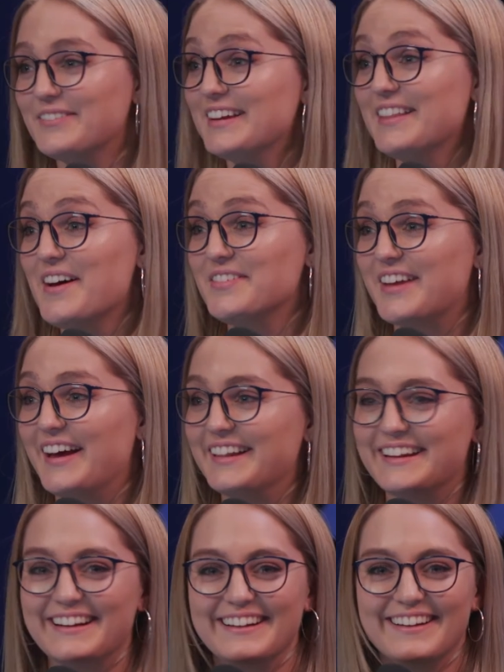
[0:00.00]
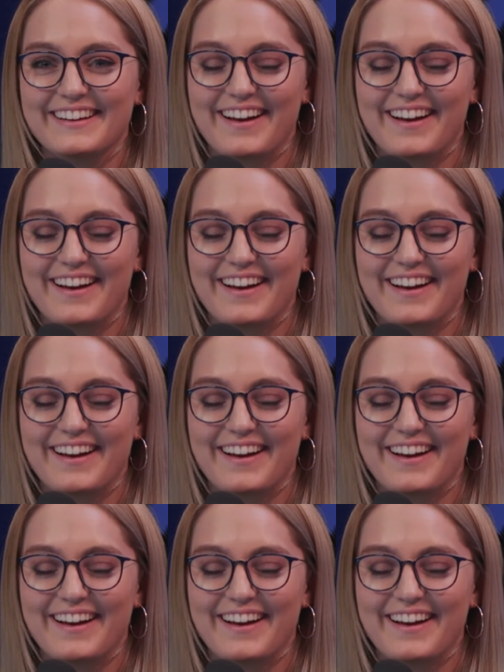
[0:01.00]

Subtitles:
We love Kelly.